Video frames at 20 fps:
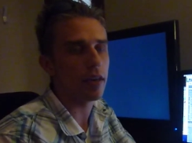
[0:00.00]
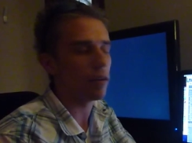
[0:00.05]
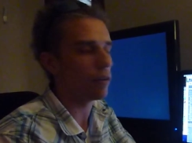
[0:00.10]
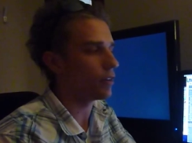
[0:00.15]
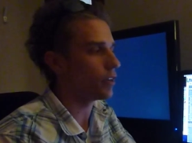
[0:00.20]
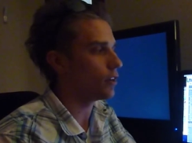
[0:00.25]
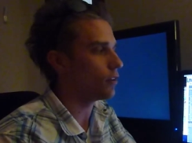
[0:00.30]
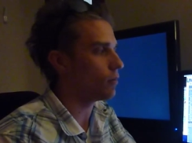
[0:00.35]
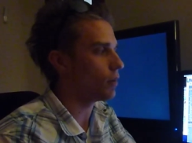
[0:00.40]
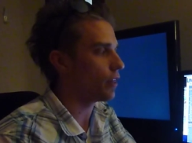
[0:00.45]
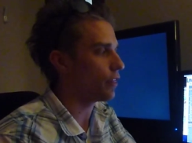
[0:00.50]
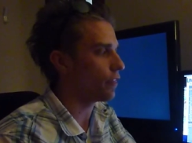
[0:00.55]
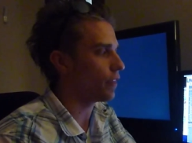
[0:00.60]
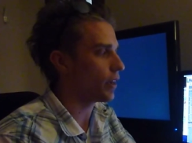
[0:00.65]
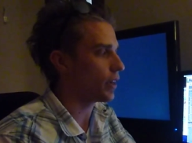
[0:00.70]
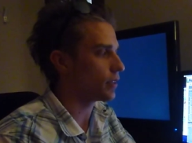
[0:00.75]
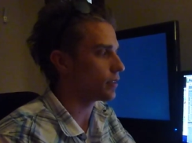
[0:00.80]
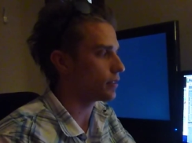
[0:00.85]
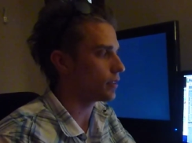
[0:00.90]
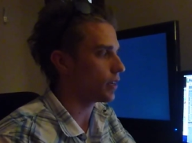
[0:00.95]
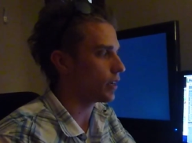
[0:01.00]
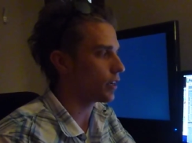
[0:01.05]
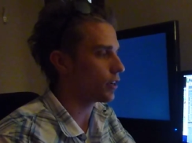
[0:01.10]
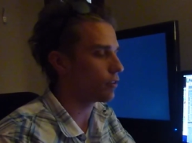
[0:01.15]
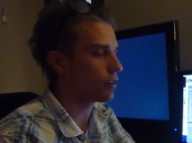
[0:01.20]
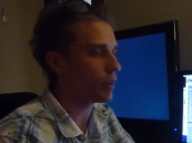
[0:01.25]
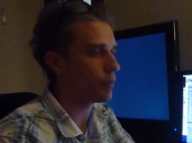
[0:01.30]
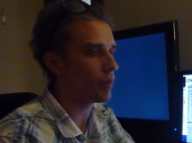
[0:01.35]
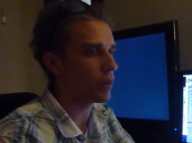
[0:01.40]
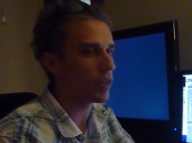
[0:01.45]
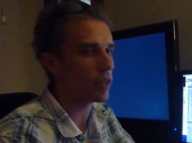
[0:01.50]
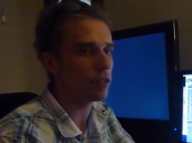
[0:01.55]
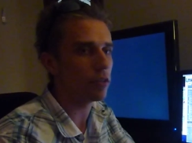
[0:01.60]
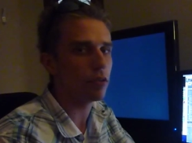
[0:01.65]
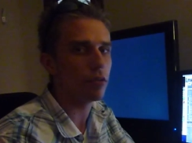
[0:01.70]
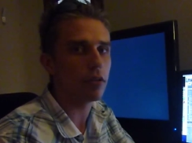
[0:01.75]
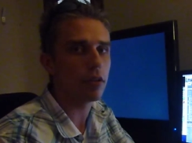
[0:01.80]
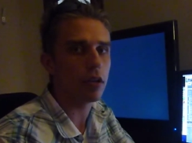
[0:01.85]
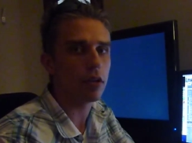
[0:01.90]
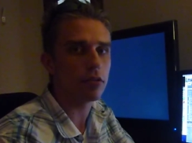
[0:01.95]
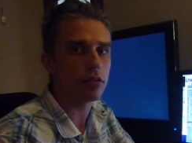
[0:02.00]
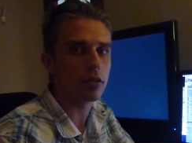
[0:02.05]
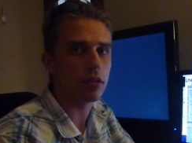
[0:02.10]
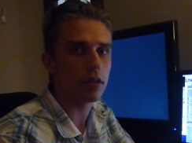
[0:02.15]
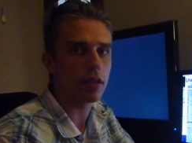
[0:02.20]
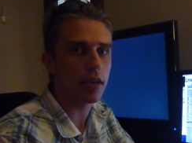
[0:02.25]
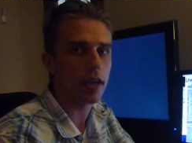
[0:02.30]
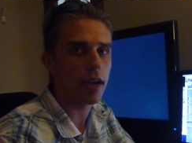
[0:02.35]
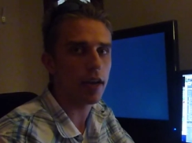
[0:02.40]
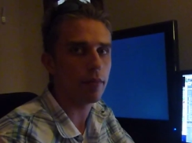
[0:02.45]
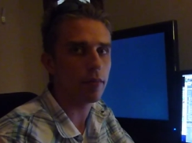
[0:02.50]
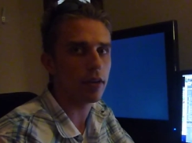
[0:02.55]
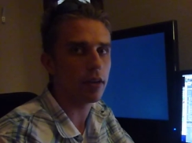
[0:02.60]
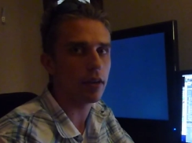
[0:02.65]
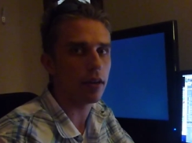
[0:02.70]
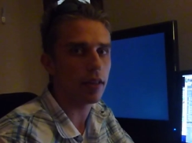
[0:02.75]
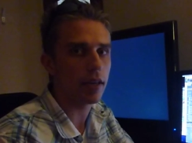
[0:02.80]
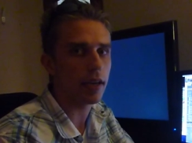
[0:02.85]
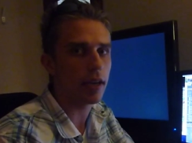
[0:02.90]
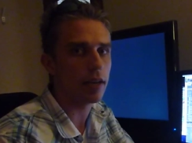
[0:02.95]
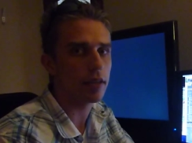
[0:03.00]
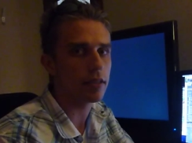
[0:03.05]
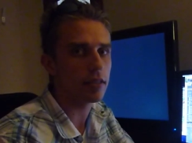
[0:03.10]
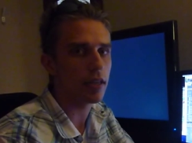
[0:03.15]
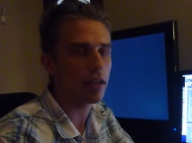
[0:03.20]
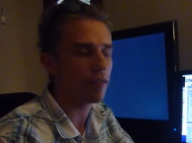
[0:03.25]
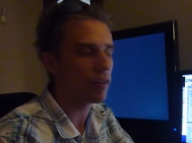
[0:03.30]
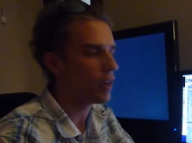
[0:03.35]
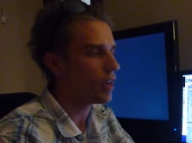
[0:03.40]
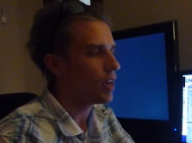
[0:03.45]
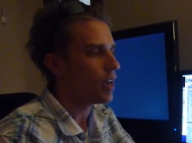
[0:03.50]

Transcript: You know, you don't want things uh, creeping in too close to the camera and all that kind of stuff.